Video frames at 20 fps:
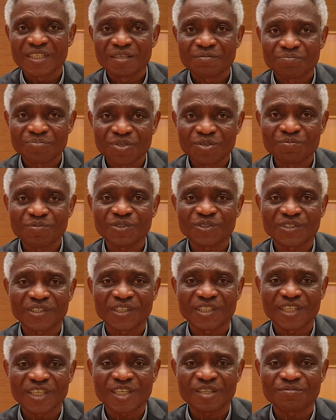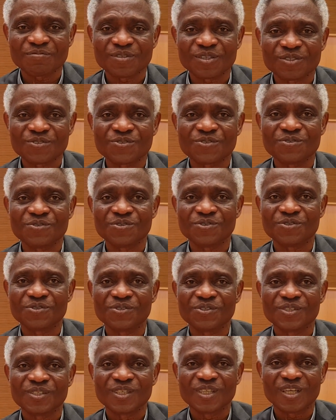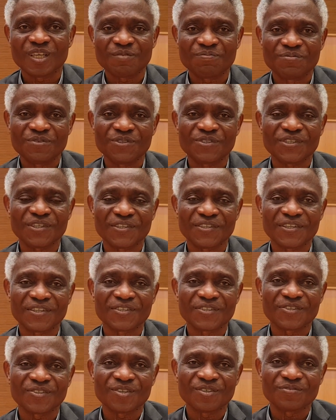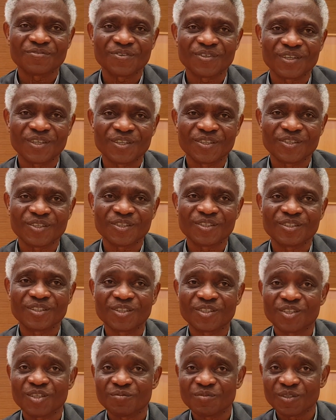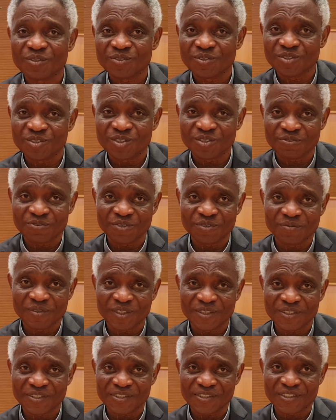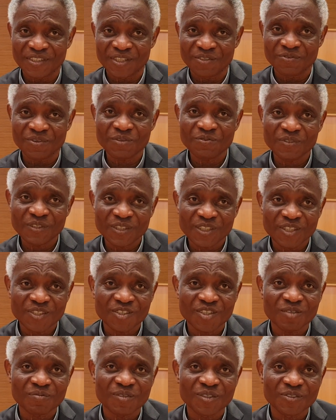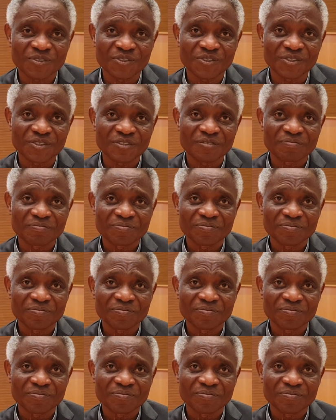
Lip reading: promotes and helps us to appreciate the thing of, the common good of humanity. And when we say common good,